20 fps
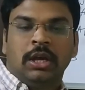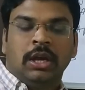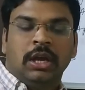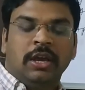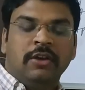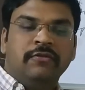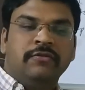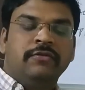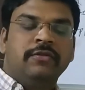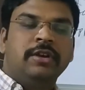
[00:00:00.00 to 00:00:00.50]

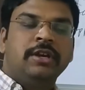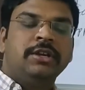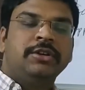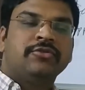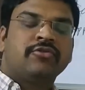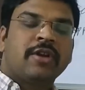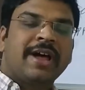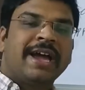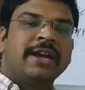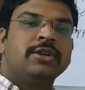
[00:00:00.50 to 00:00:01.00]
if we
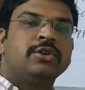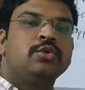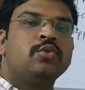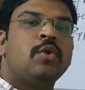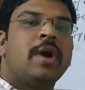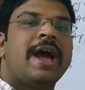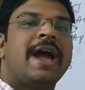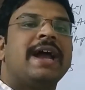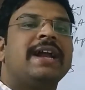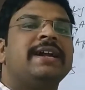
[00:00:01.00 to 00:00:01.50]
try
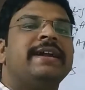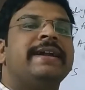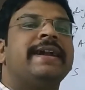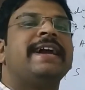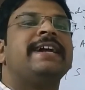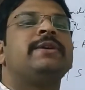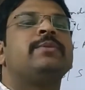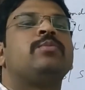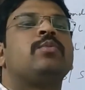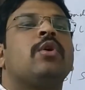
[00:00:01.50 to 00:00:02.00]
to add
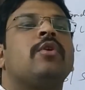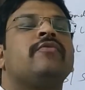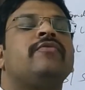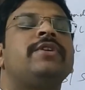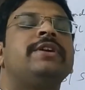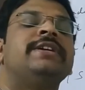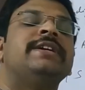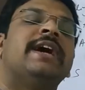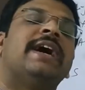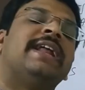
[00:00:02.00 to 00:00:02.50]
net
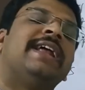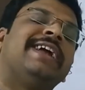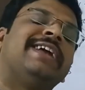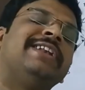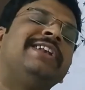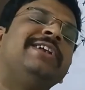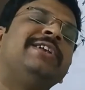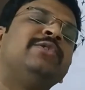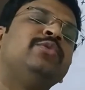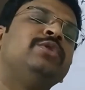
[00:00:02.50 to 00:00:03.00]
profit
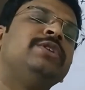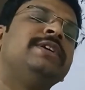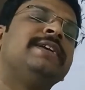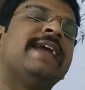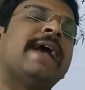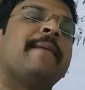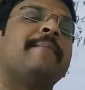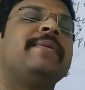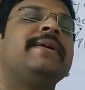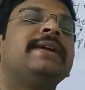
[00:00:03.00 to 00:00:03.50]
directly to the
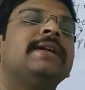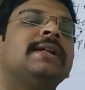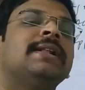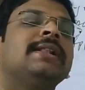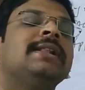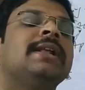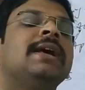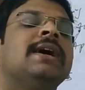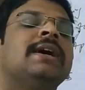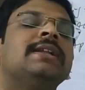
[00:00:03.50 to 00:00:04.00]

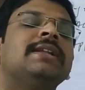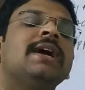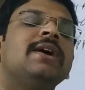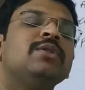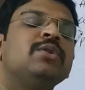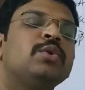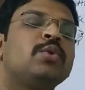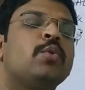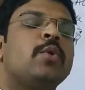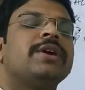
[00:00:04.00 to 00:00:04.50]
capital, now
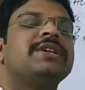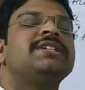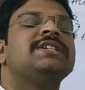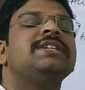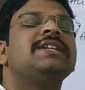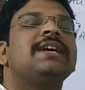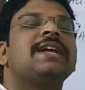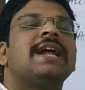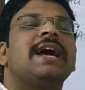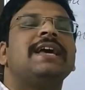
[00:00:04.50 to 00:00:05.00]
the
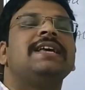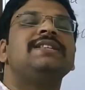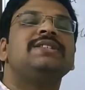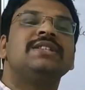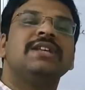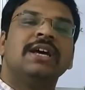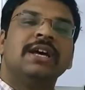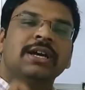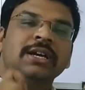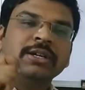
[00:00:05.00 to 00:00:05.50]
question
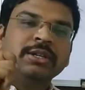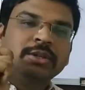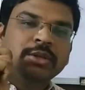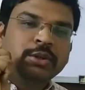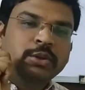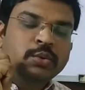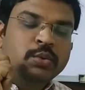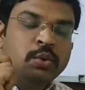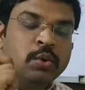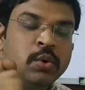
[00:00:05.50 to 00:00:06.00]
arises,
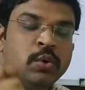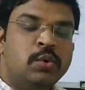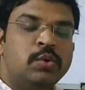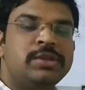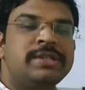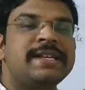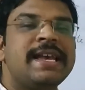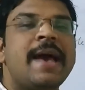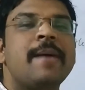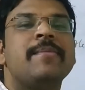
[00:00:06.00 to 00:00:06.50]
to
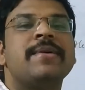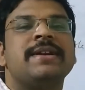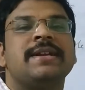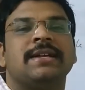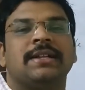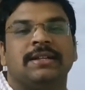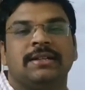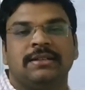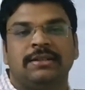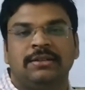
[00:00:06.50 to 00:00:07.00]
whose
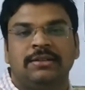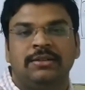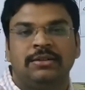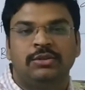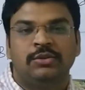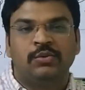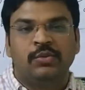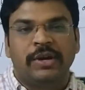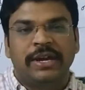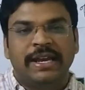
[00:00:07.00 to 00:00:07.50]
capital?
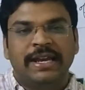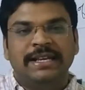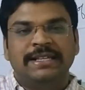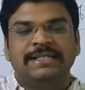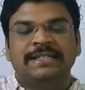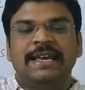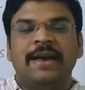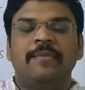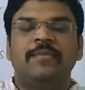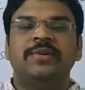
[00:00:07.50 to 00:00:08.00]
To
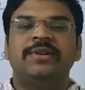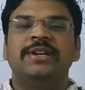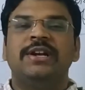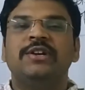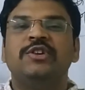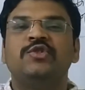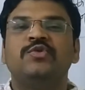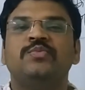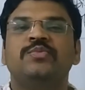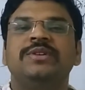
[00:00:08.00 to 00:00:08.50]
A's capital,
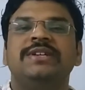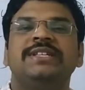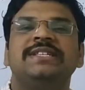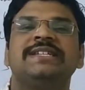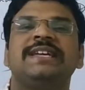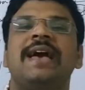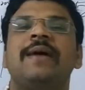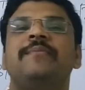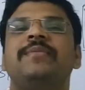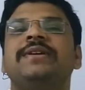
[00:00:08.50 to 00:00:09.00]
to B's
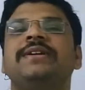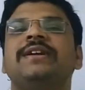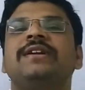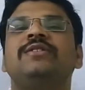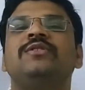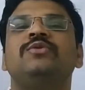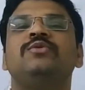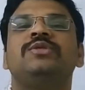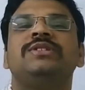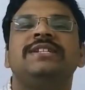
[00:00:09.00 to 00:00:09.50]
capital,
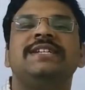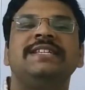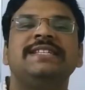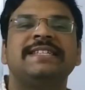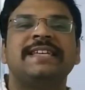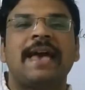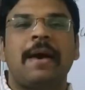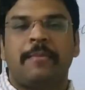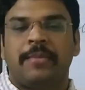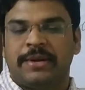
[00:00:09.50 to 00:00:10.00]
to C's
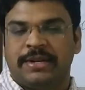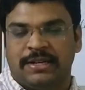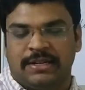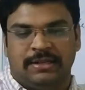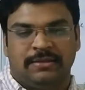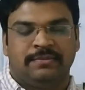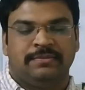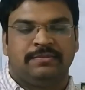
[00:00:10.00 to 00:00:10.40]
capital.